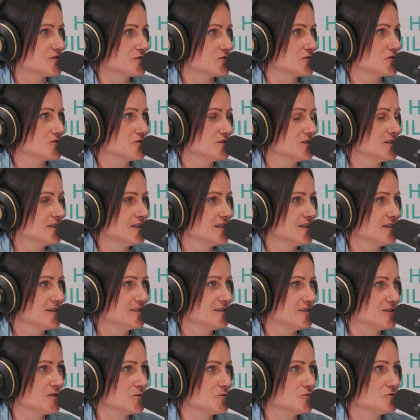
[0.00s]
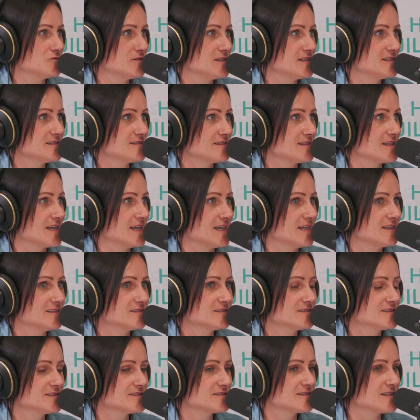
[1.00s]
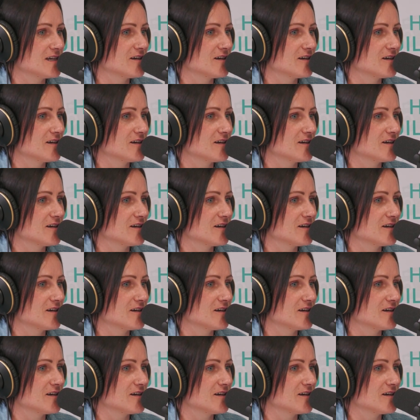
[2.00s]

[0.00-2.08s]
or, you know, all these things.